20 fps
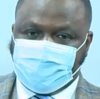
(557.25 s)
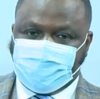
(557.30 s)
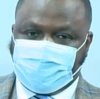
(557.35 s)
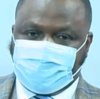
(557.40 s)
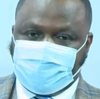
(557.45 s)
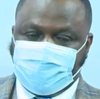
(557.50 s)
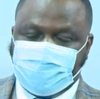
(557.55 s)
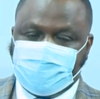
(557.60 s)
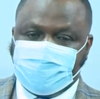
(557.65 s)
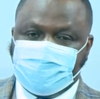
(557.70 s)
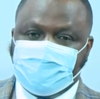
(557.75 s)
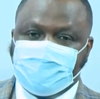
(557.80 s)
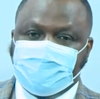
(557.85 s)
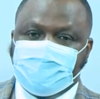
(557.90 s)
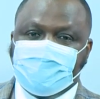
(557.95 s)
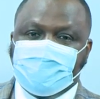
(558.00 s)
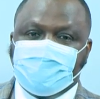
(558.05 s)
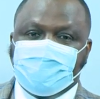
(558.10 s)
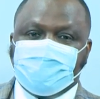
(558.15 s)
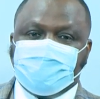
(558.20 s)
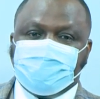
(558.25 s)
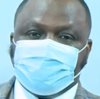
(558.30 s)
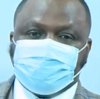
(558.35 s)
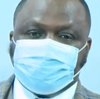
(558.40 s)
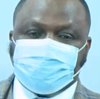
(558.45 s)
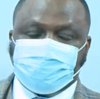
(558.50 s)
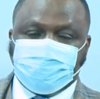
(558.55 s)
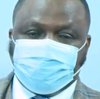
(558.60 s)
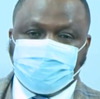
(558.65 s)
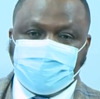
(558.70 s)
Okay?
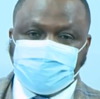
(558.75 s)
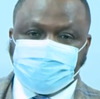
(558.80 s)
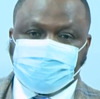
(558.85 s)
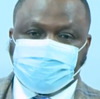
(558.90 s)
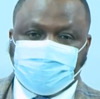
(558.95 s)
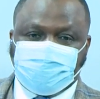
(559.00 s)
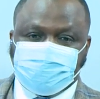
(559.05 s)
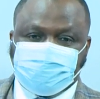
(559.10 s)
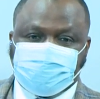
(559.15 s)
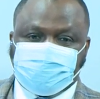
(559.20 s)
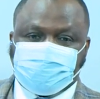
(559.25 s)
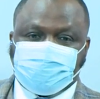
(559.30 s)
When such